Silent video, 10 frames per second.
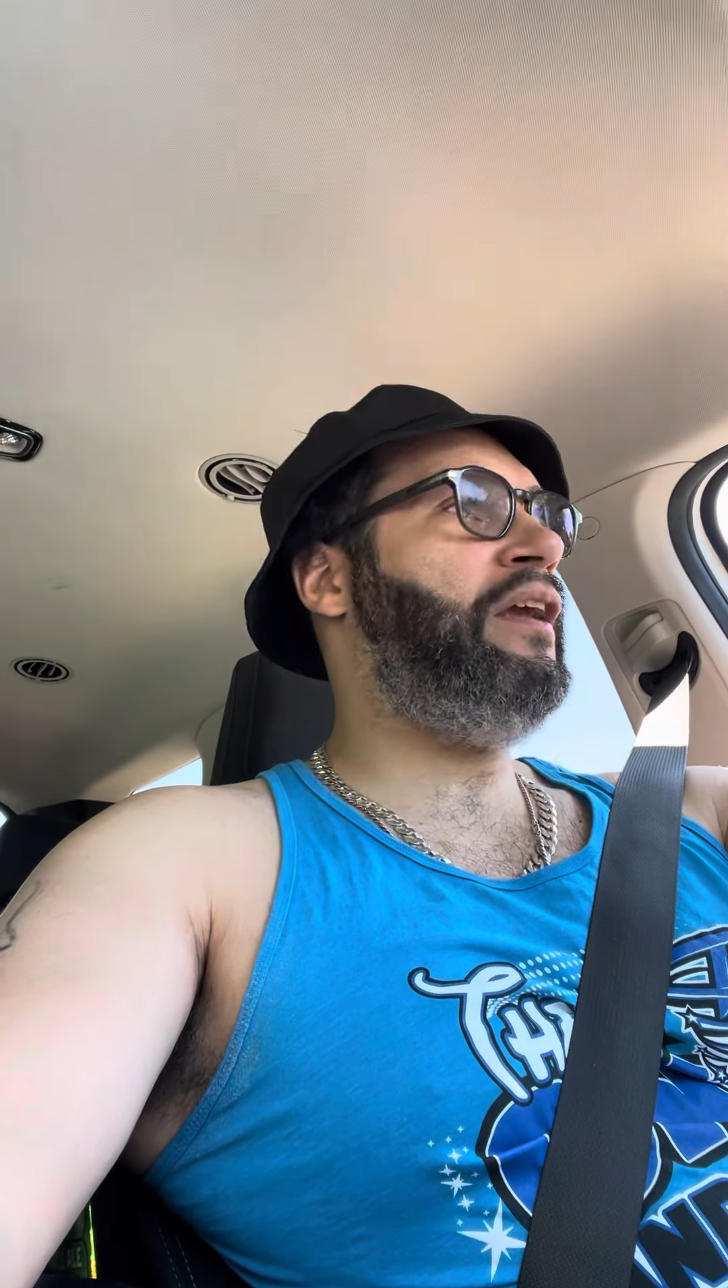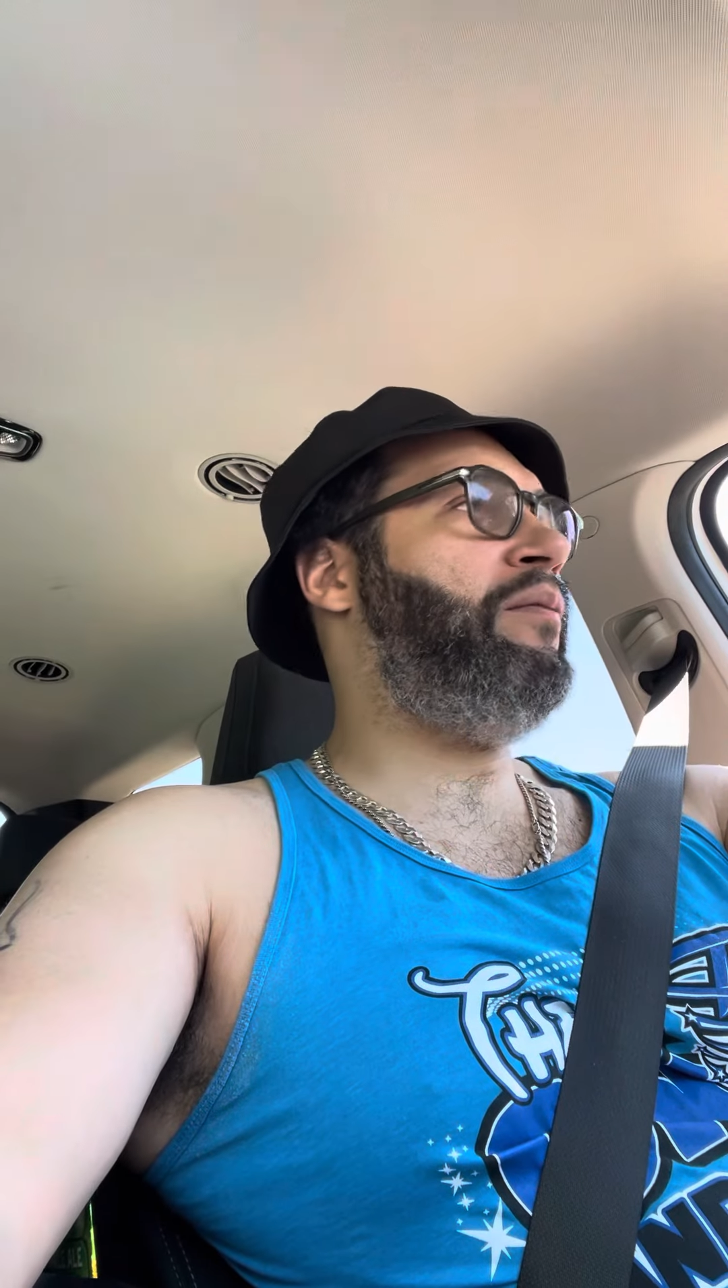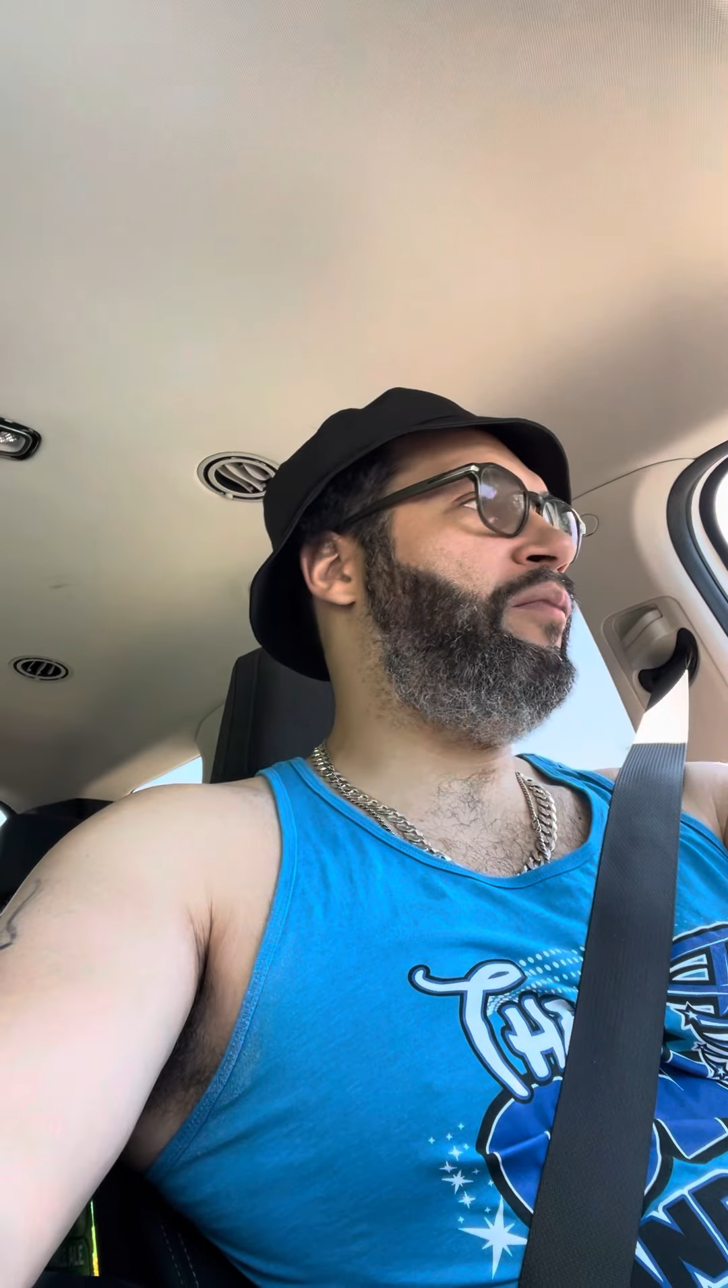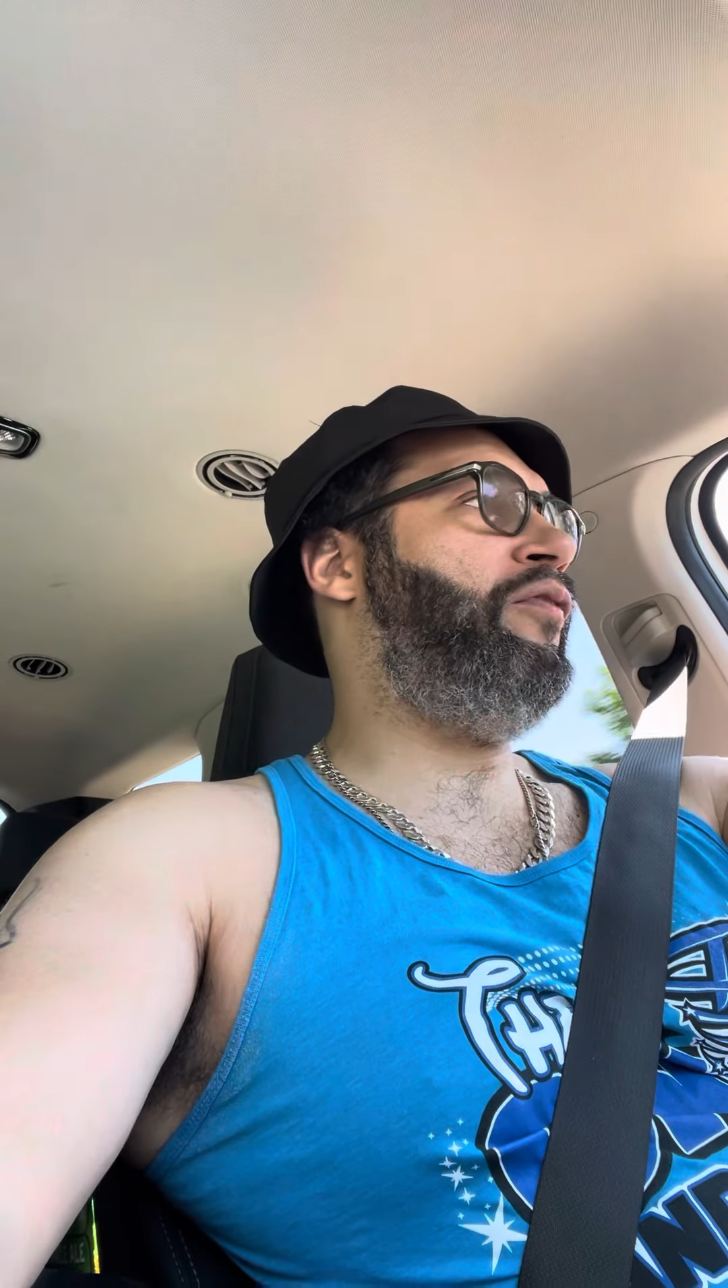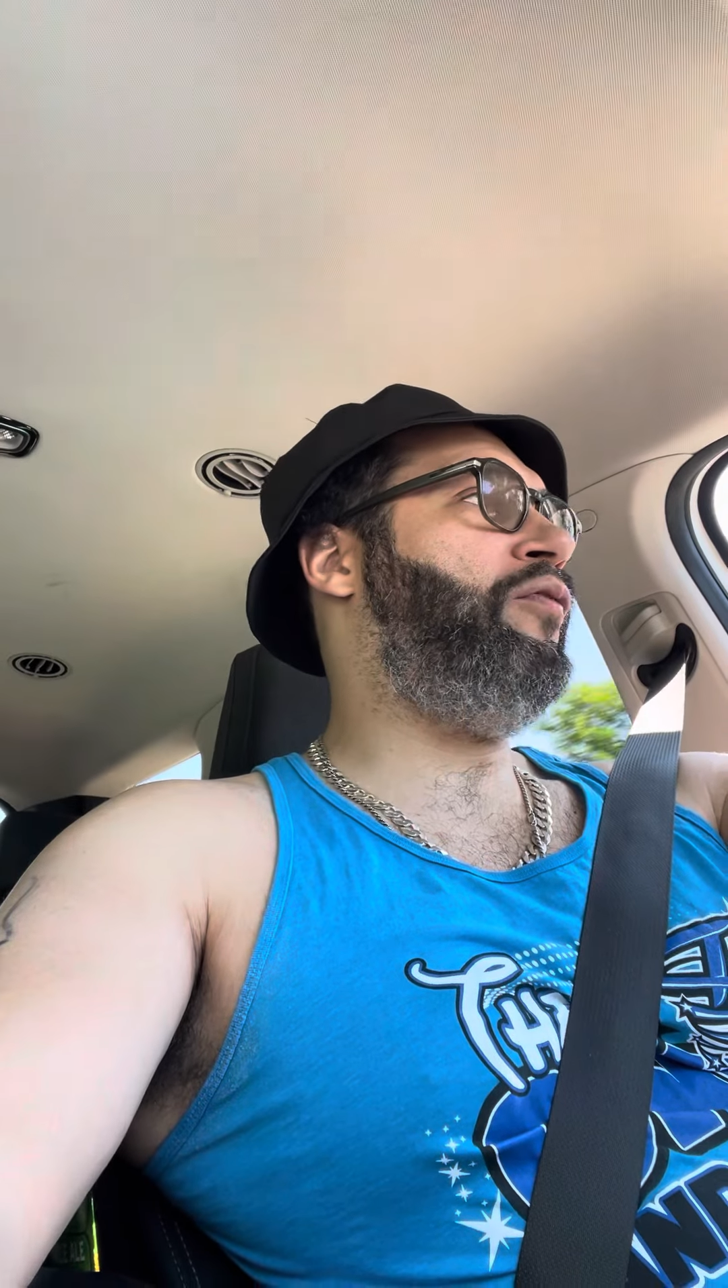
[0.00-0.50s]

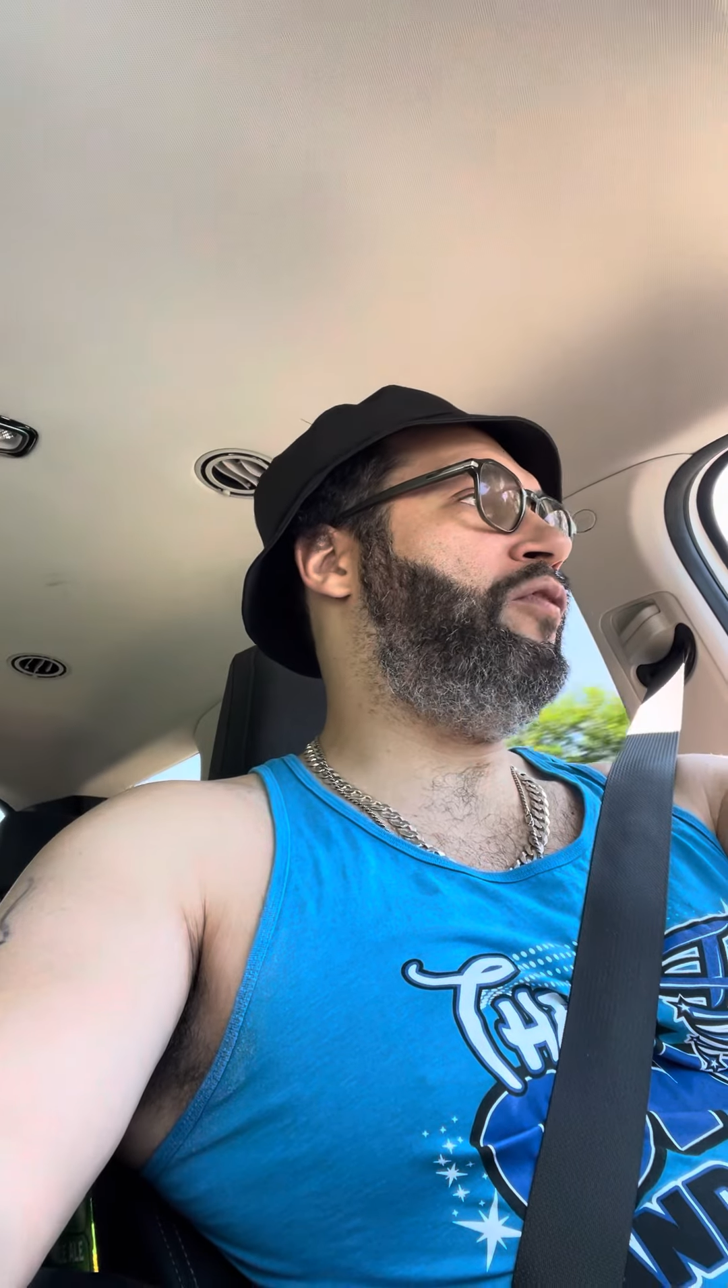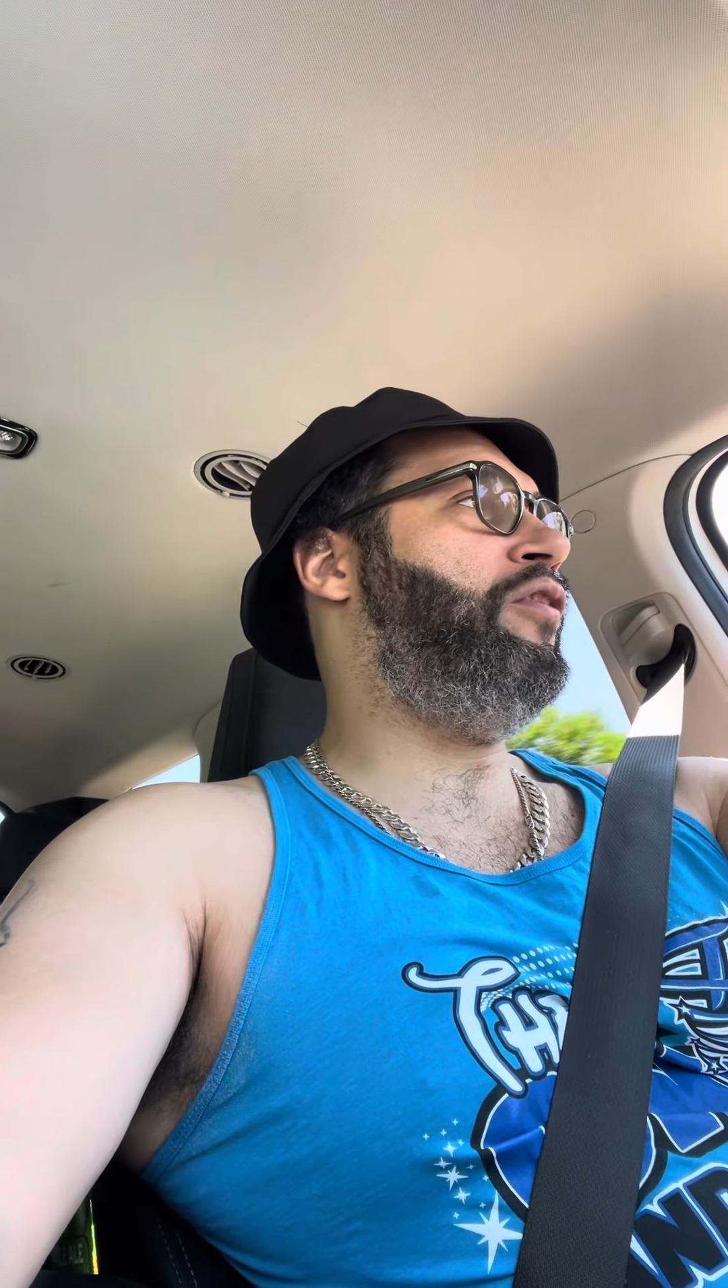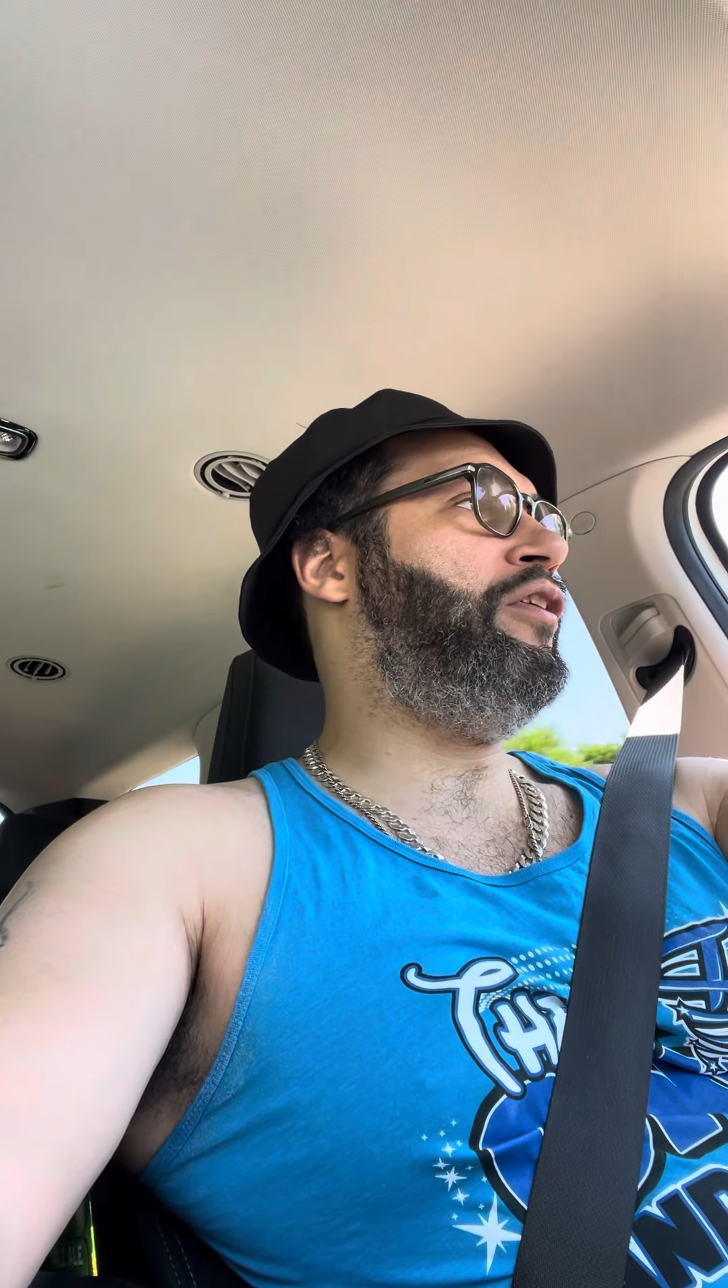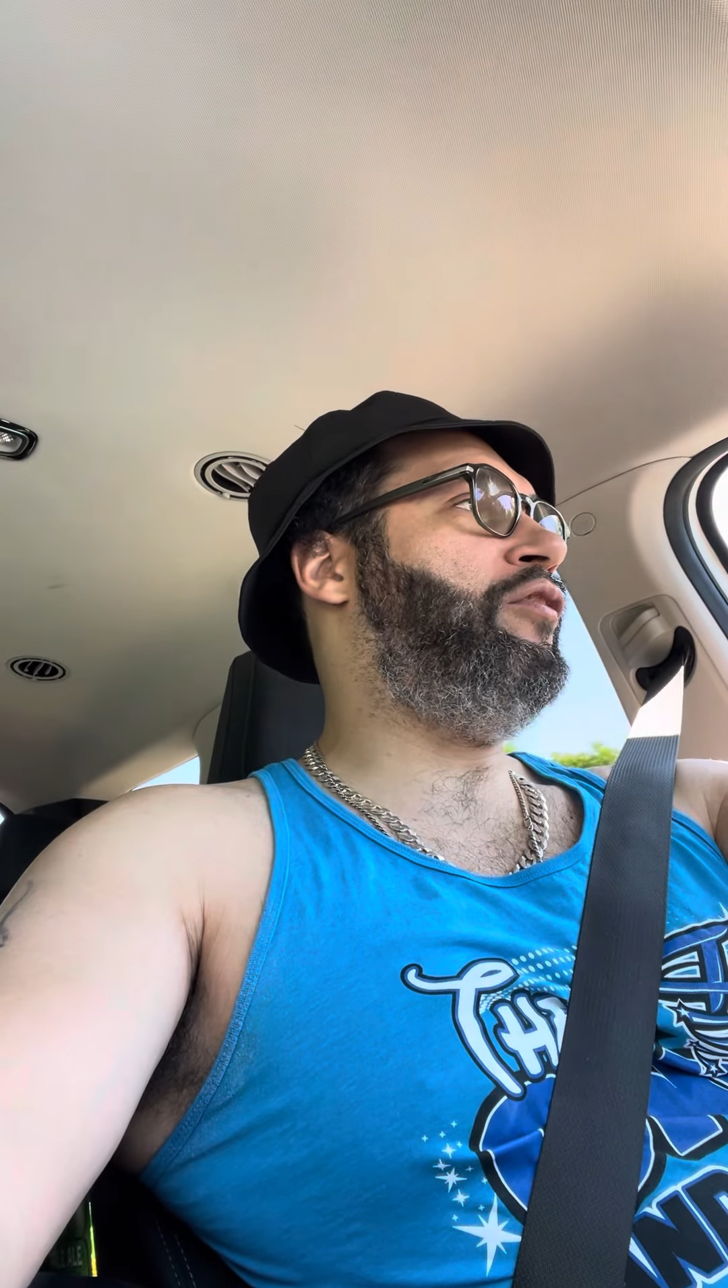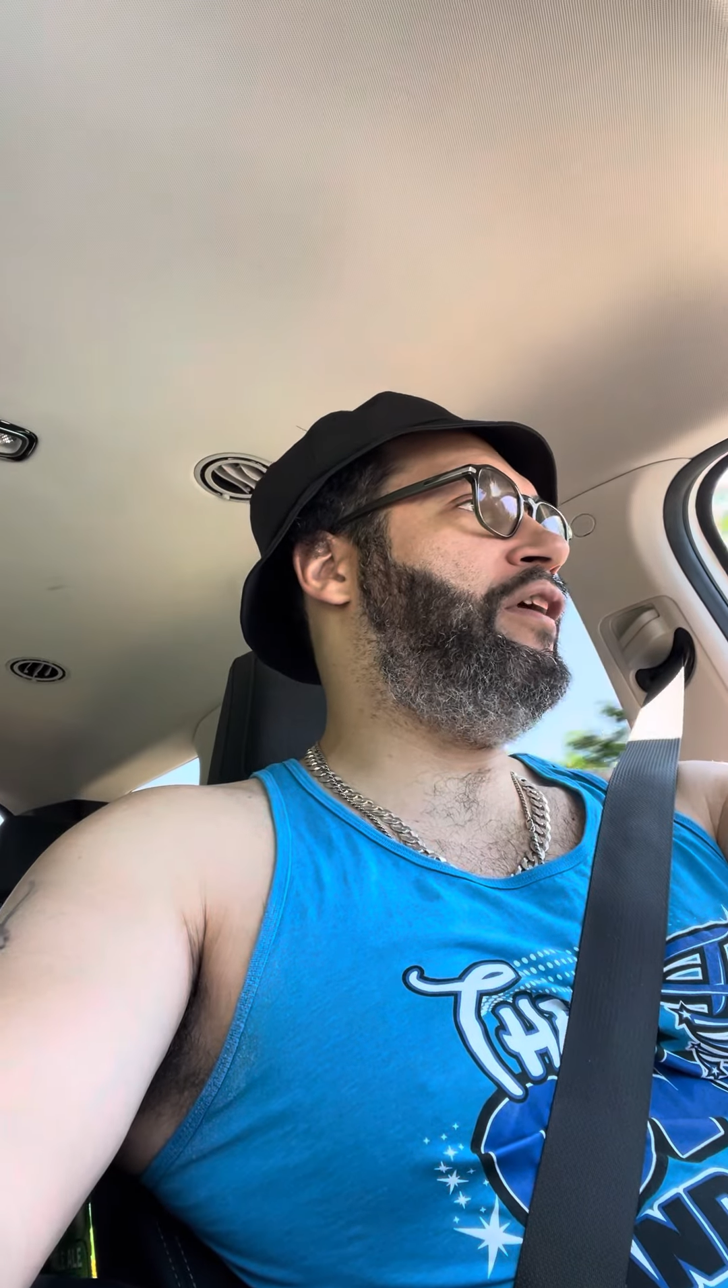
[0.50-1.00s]
before you